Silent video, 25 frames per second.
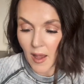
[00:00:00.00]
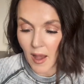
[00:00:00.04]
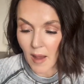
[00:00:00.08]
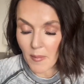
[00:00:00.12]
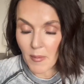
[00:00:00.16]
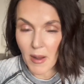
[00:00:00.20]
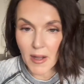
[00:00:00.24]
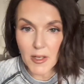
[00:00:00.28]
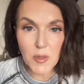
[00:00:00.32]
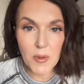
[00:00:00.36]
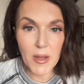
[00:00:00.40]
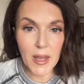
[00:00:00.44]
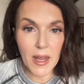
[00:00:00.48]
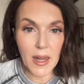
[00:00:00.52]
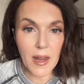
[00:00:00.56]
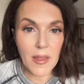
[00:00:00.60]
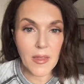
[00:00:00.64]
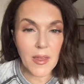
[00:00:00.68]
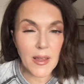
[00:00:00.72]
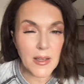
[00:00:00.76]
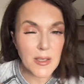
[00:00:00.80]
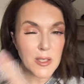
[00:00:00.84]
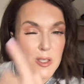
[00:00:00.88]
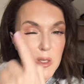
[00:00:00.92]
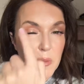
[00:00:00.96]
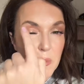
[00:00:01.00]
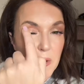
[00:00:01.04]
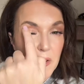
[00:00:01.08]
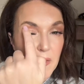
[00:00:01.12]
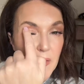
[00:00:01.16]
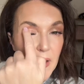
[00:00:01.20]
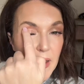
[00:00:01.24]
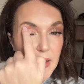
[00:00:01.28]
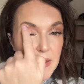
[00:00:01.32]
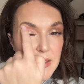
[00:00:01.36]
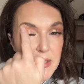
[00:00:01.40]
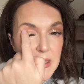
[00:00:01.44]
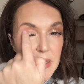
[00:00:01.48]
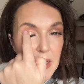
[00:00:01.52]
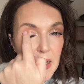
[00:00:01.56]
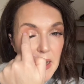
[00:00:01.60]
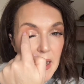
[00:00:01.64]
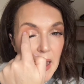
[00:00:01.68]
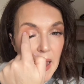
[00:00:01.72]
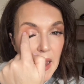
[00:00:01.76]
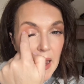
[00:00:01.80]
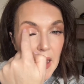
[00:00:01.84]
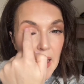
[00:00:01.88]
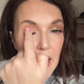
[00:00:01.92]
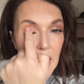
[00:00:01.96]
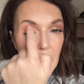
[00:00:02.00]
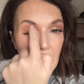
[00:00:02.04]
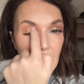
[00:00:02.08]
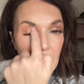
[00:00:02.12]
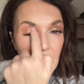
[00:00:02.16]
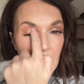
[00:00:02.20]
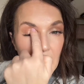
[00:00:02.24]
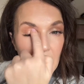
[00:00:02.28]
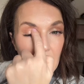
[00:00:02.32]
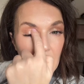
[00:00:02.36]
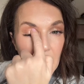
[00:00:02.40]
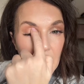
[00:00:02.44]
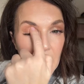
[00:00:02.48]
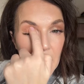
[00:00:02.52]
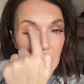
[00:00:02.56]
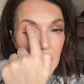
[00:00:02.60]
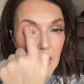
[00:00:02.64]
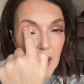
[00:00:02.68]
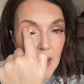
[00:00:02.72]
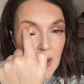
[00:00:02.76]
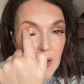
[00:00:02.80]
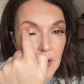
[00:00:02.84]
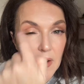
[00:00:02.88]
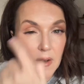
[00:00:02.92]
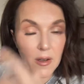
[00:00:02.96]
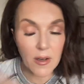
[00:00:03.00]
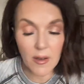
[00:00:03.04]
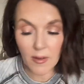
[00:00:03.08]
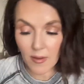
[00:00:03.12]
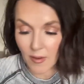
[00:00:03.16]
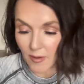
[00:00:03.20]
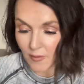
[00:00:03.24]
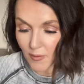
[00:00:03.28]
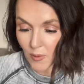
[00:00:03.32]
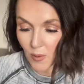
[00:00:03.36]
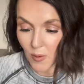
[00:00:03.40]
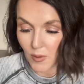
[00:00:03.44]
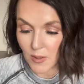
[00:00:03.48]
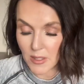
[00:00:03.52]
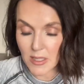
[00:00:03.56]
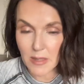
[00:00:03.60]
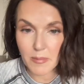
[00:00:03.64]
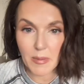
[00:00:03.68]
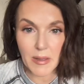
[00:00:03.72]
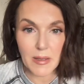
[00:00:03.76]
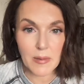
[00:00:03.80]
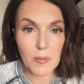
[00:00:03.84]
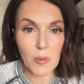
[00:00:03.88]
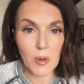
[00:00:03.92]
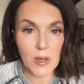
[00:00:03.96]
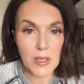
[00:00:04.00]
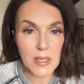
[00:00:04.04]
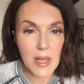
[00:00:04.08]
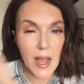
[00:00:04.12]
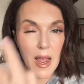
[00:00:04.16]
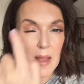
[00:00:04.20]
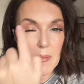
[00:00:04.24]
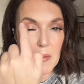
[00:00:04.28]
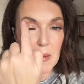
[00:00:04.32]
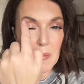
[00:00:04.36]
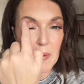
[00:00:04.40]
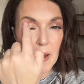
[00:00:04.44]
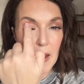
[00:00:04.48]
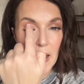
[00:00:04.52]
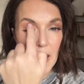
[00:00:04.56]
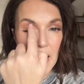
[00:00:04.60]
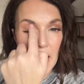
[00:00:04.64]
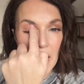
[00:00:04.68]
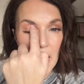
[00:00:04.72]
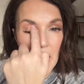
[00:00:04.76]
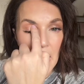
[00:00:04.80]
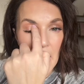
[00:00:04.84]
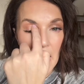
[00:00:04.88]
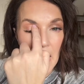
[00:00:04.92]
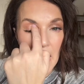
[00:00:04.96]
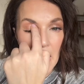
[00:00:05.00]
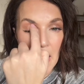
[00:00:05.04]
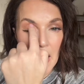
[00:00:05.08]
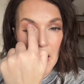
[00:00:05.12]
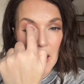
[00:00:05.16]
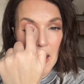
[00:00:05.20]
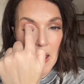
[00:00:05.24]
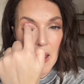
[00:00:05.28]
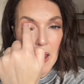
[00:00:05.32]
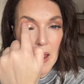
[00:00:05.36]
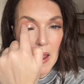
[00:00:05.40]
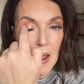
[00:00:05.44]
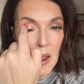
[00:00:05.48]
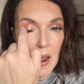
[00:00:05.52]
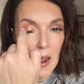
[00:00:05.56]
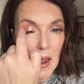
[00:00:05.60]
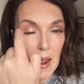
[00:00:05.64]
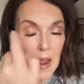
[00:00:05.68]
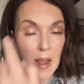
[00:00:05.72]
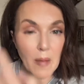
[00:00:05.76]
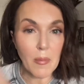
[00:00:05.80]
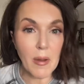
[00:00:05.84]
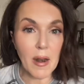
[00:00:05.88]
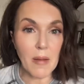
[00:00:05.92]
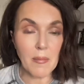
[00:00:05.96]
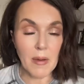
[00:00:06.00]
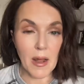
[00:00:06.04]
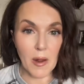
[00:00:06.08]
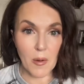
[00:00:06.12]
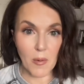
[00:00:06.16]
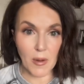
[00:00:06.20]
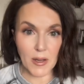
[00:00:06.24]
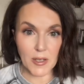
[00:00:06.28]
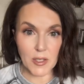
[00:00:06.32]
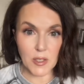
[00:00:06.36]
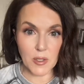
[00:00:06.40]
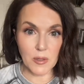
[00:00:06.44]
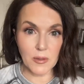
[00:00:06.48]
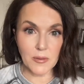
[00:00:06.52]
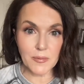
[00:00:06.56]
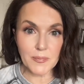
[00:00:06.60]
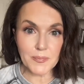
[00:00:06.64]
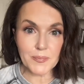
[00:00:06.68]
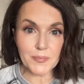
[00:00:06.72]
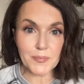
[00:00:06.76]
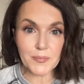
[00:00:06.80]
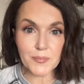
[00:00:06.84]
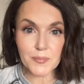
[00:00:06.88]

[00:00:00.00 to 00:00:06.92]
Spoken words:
I'm not doing anything super fancy today. I could, of course, spend more time on my eye, but I'm not going to.